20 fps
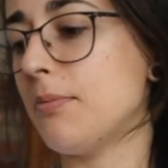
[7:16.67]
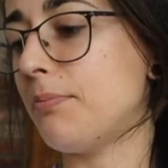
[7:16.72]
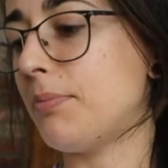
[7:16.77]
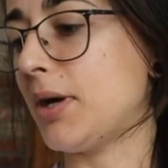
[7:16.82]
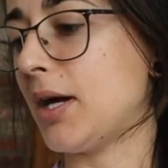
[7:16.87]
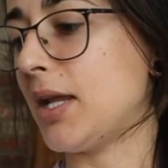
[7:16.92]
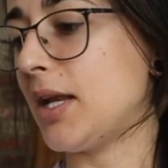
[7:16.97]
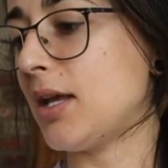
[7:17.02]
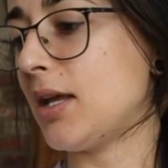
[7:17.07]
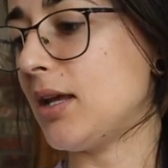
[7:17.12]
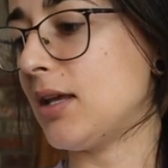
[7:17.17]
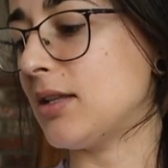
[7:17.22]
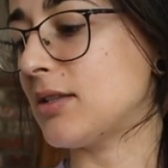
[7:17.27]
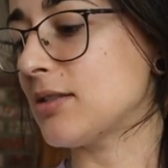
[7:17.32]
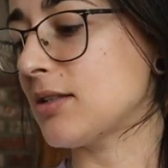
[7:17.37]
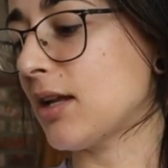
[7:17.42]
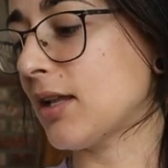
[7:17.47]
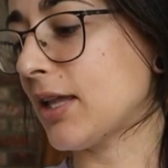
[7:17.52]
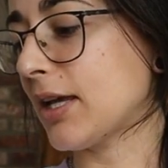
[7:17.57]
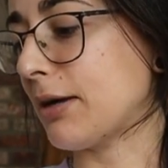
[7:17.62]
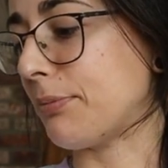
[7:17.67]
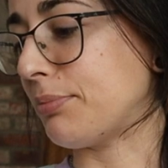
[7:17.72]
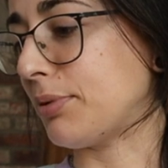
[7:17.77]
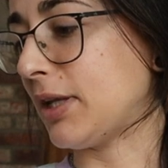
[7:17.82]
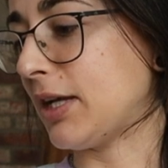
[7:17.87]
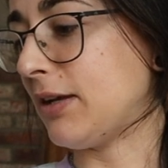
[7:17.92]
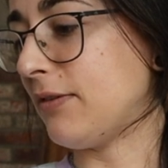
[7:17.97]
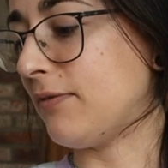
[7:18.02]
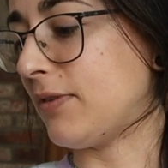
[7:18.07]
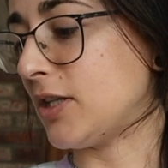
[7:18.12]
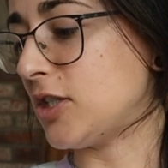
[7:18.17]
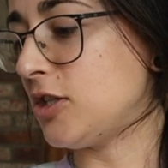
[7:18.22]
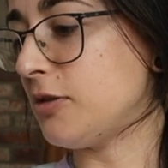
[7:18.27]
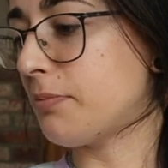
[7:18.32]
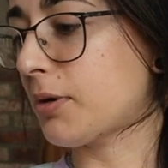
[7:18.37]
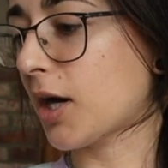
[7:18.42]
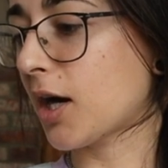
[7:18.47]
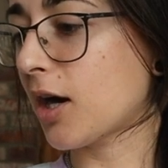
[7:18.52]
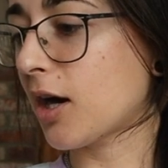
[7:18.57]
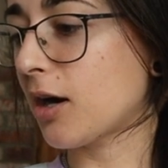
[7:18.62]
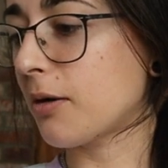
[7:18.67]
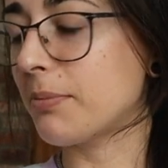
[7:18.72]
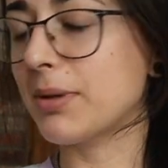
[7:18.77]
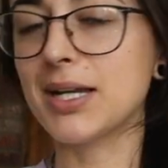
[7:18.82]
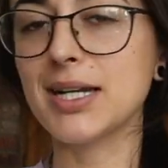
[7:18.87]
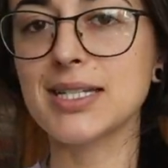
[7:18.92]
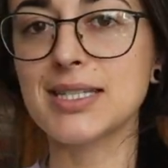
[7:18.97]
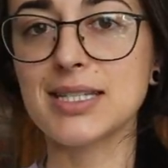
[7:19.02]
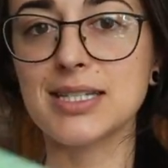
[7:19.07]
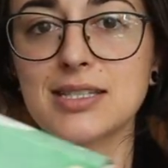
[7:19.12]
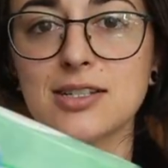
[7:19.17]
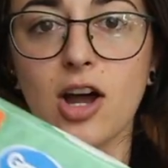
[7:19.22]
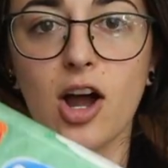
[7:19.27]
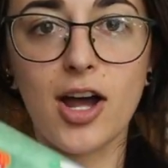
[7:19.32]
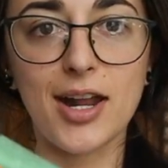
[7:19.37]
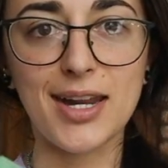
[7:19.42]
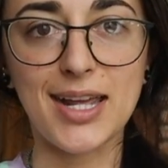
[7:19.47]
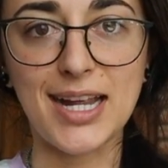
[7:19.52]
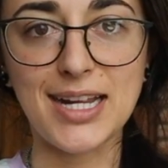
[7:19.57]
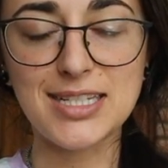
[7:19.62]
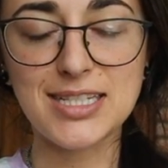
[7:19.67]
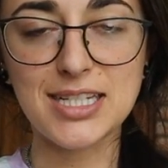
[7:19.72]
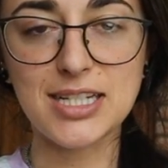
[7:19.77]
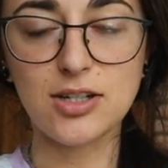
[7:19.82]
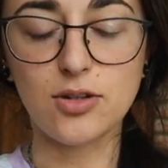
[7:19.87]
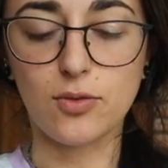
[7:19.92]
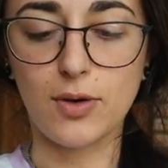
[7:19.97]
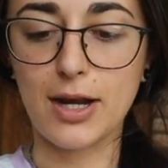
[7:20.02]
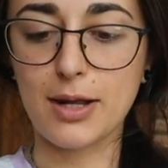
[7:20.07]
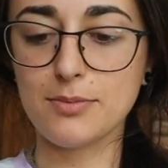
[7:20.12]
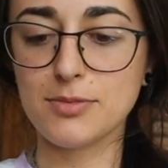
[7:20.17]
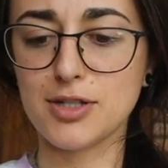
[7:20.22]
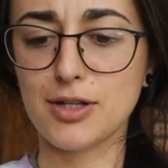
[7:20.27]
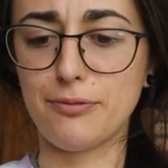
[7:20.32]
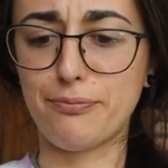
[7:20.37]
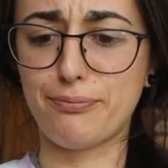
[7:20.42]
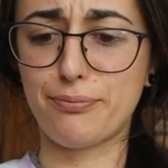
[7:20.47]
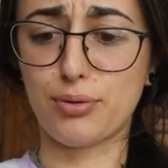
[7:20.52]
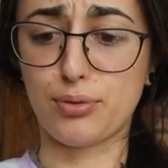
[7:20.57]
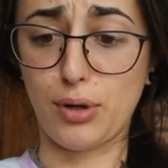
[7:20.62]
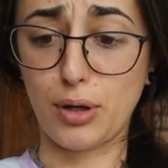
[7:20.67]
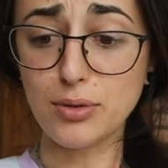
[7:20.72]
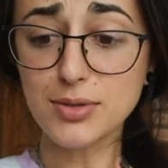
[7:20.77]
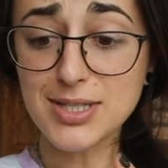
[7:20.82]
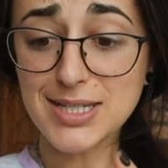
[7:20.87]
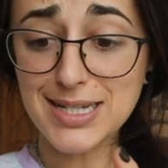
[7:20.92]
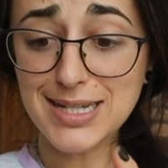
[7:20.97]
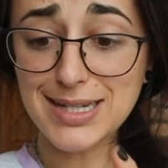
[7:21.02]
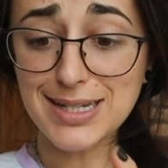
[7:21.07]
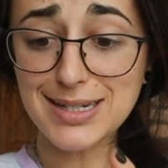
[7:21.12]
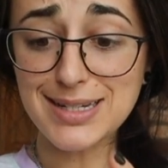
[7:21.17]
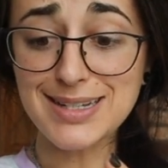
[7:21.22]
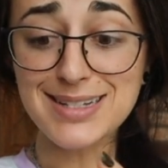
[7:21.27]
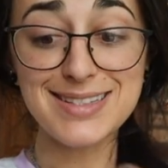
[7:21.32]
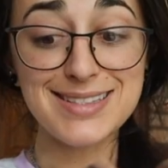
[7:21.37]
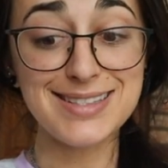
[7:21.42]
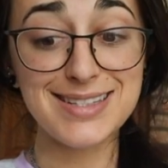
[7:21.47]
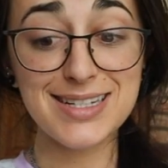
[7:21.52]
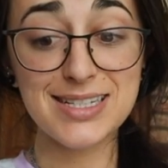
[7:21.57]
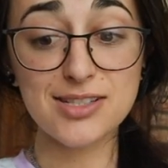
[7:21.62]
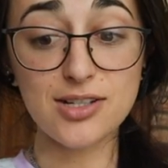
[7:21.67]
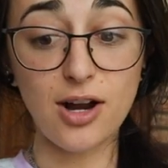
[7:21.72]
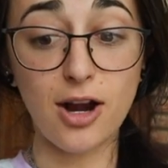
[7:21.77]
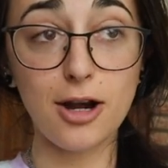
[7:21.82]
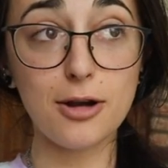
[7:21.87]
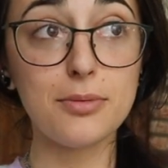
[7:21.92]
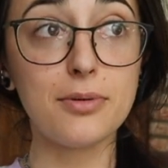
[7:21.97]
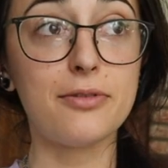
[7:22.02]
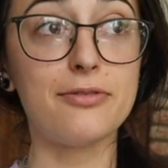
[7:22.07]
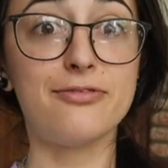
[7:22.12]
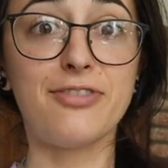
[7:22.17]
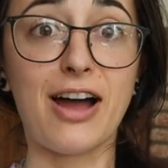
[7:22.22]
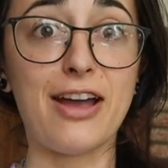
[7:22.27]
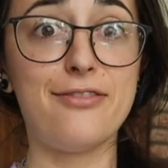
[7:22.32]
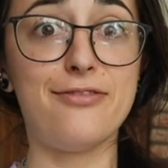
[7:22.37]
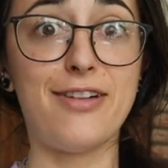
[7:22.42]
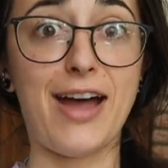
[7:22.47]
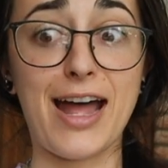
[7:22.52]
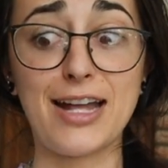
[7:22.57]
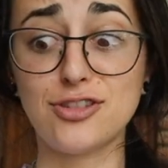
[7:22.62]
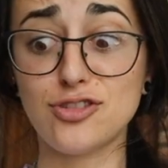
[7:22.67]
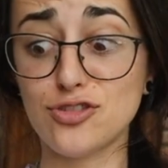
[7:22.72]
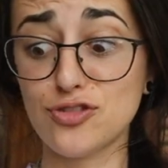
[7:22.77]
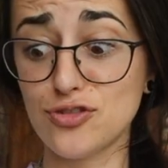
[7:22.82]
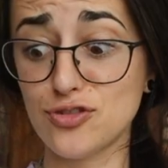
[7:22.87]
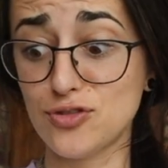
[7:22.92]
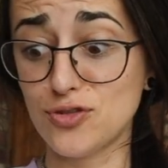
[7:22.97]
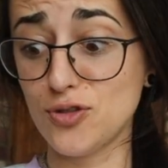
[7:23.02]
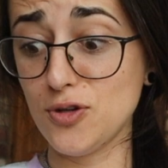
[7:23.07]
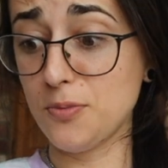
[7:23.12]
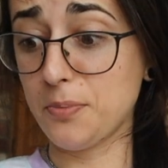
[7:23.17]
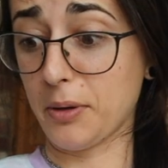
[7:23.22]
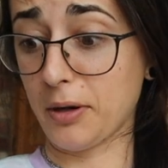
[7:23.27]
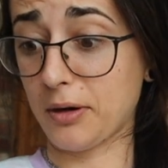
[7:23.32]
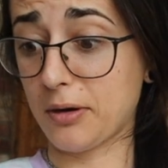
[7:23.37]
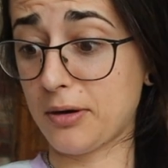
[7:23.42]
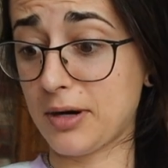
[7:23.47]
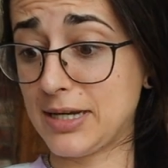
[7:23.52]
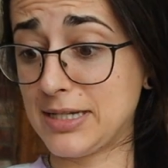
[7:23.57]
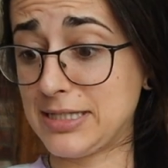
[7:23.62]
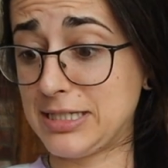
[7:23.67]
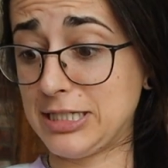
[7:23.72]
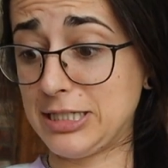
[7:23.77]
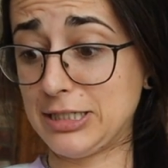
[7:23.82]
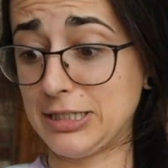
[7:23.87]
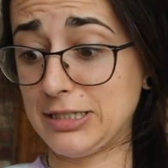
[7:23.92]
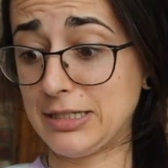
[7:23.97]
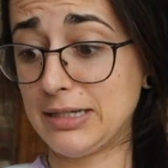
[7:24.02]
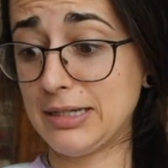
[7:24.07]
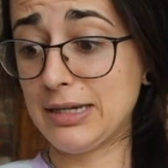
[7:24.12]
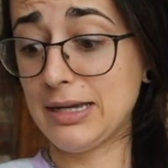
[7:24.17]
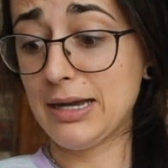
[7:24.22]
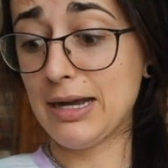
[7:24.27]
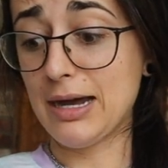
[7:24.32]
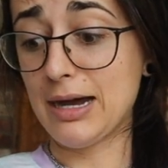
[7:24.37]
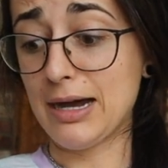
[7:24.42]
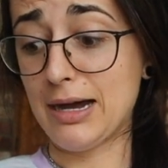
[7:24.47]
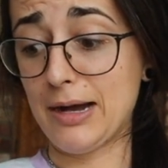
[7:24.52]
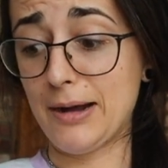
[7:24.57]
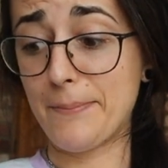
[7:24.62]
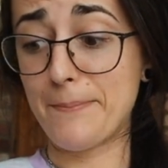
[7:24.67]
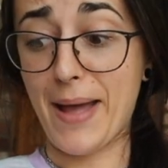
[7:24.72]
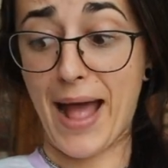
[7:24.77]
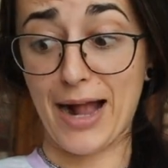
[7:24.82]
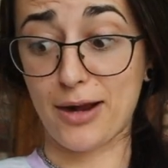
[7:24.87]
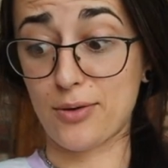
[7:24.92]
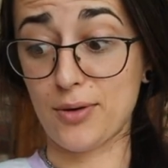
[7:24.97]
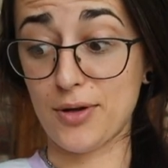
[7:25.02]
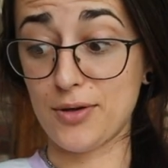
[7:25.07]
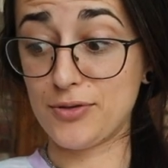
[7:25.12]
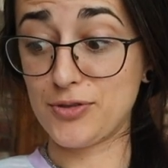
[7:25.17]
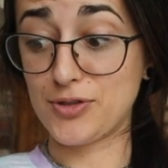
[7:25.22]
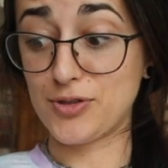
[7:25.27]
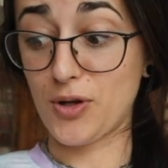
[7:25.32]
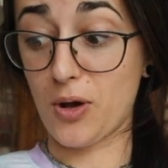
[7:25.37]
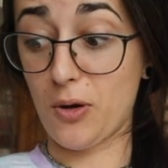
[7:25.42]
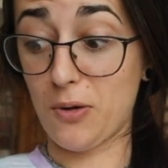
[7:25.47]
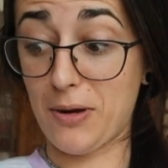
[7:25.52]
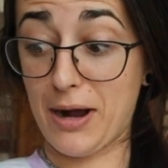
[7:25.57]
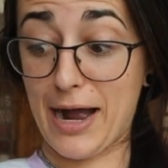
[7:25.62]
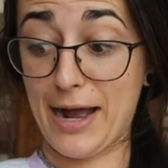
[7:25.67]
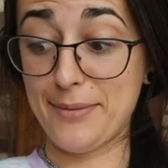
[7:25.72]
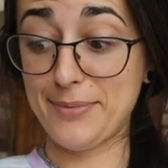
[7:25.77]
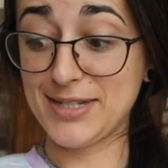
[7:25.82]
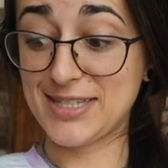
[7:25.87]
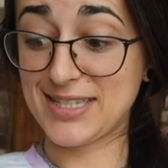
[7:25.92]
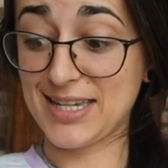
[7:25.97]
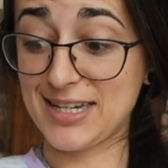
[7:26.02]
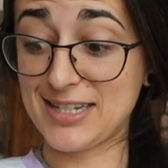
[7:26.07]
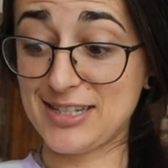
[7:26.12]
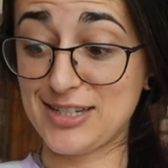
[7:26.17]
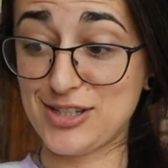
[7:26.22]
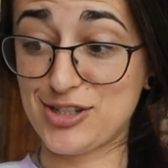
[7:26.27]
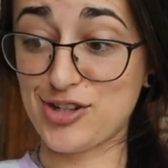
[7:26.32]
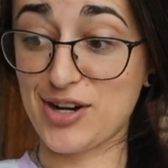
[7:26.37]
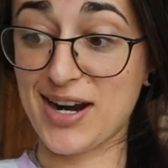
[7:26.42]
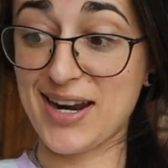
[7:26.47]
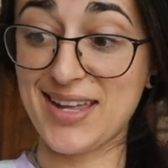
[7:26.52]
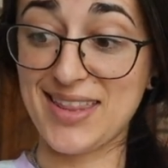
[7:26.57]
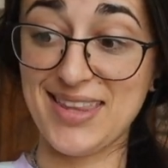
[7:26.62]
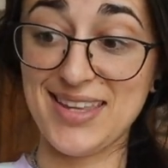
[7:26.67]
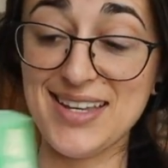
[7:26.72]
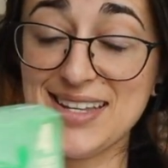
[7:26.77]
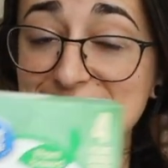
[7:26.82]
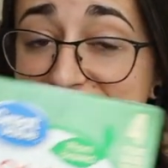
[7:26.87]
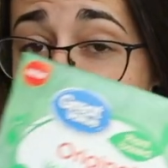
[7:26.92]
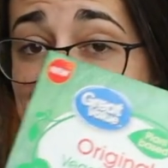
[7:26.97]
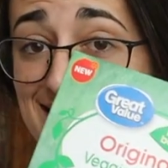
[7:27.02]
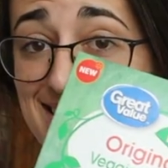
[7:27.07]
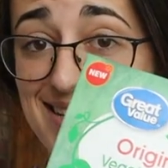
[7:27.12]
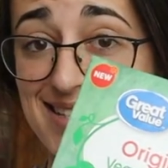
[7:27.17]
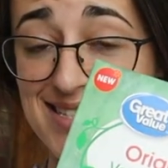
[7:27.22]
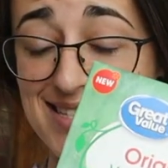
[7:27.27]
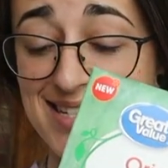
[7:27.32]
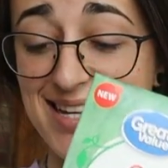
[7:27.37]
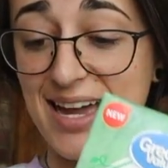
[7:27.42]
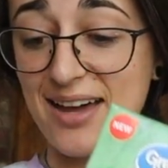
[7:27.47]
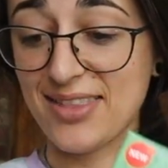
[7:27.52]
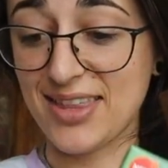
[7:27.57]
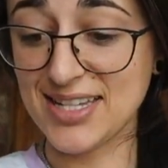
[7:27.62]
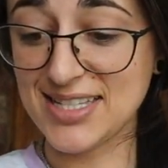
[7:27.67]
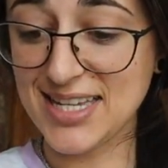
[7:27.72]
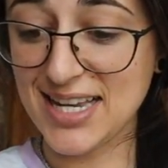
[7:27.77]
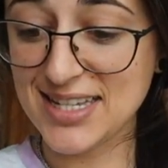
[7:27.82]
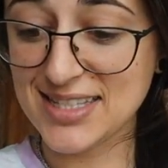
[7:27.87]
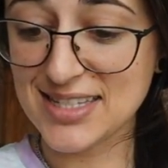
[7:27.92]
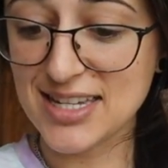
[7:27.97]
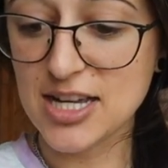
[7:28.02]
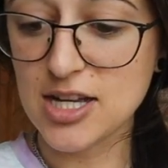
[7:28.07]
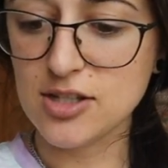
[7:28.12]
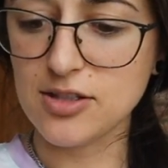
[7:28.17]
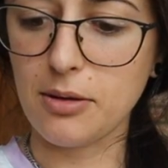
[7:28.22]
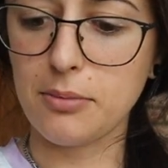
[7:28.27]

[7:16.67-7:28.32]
But it's not like a plain veggie burger, because it's got 18 grams of protein, 6 carb, 5 fat. Super crazy good macros. So I'm excited to try this and see how they taste.